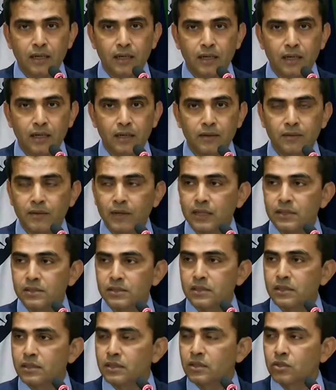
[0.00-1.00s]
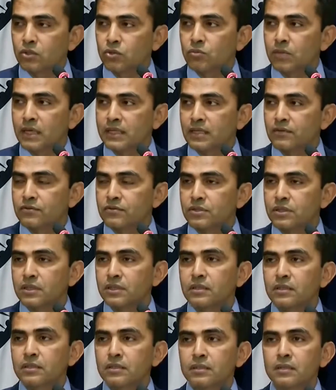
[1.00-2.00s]
Uh, as you might have
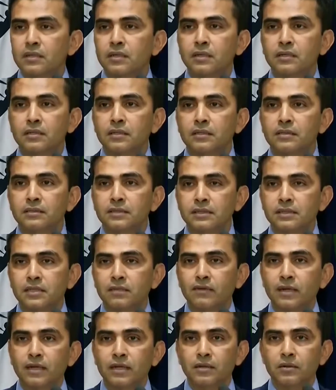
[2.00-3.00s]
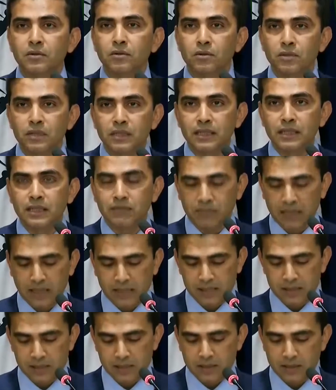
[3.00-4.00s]
seen uh, just a while ago, EAM
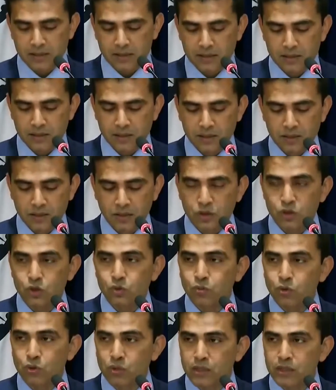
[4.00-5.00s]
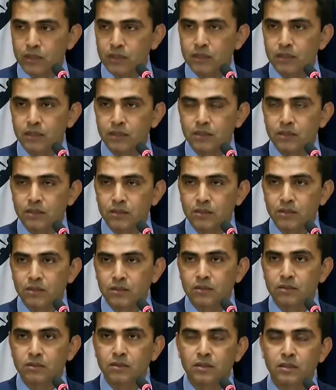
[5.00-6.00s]
has spoken
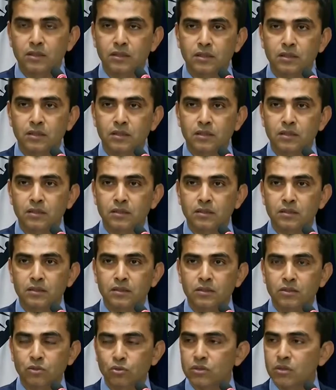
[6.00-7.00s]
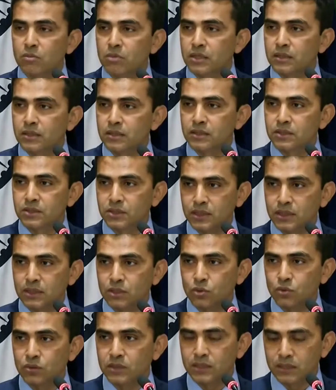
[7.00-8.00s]
uh, to the mother. She
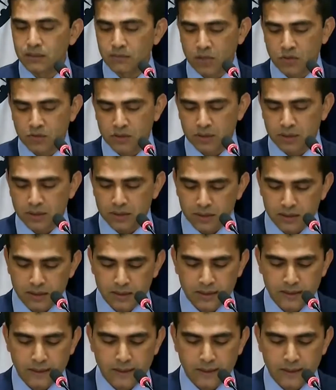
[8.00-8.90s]
has tweeted about it.